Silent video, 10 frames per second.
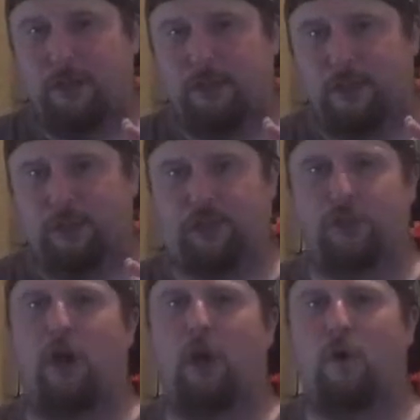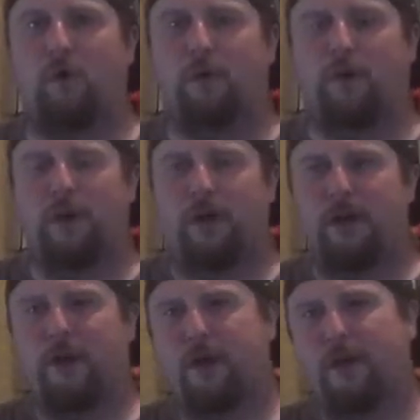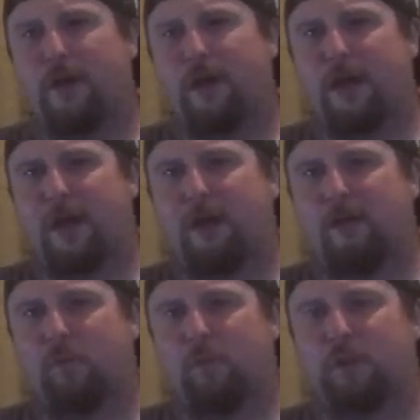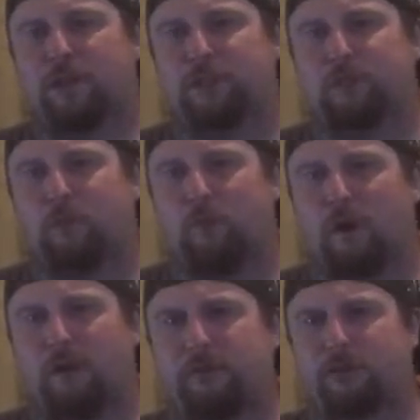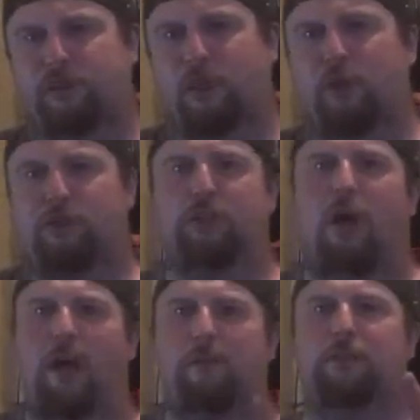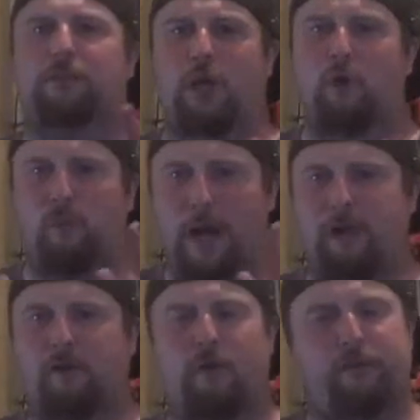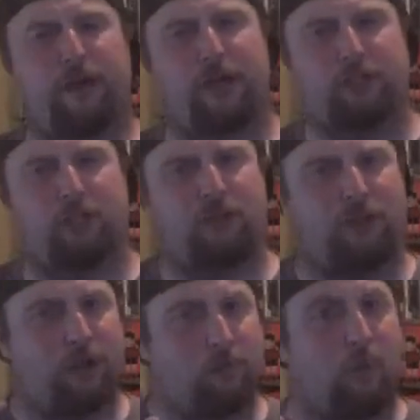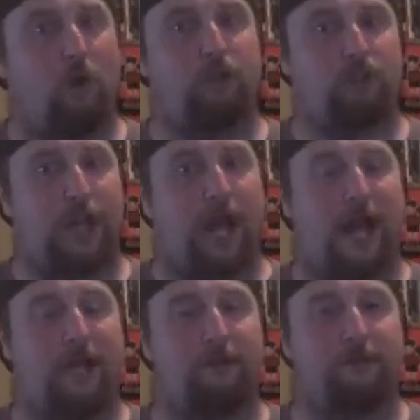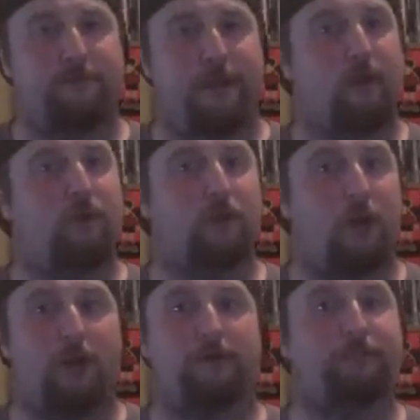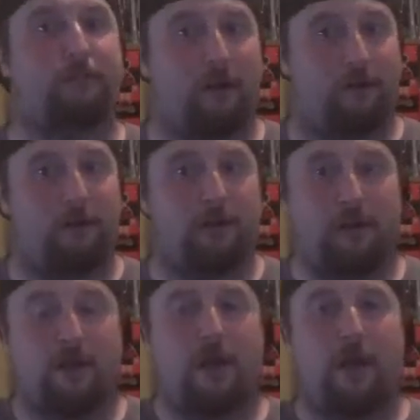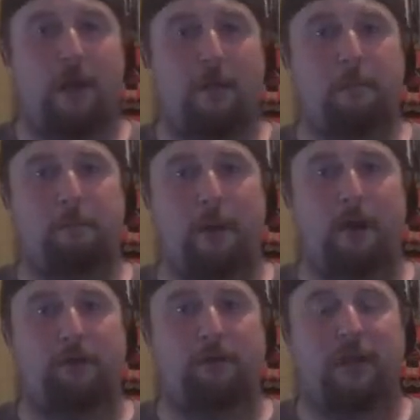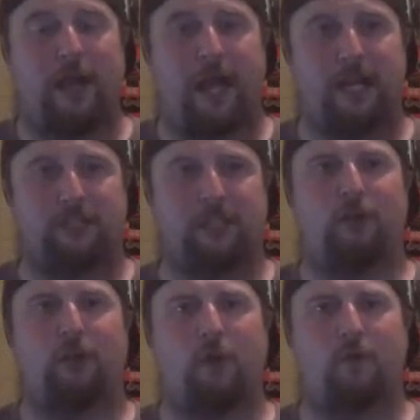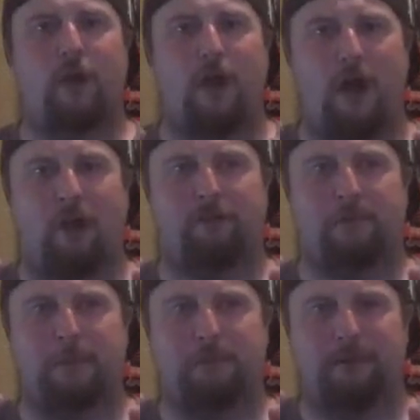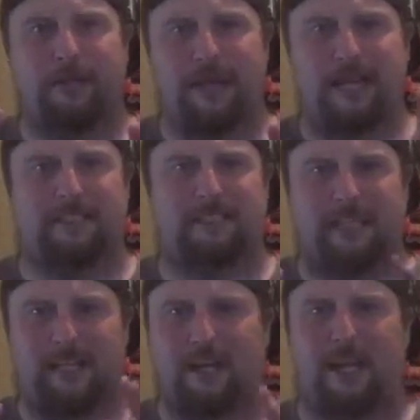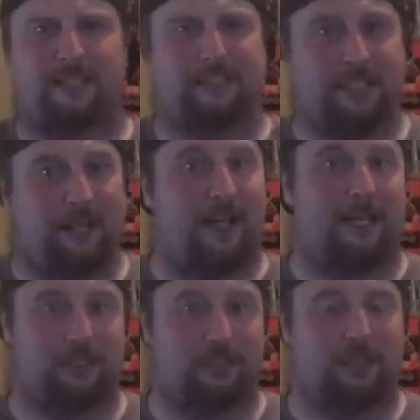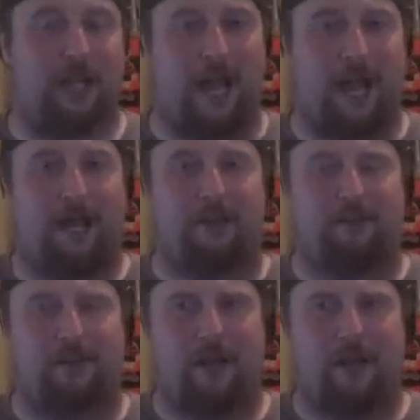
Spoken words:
this show was one of those shows that I was aware of and a show that I watched and found kind of fun, but as I got older, I remember it less and less and less. And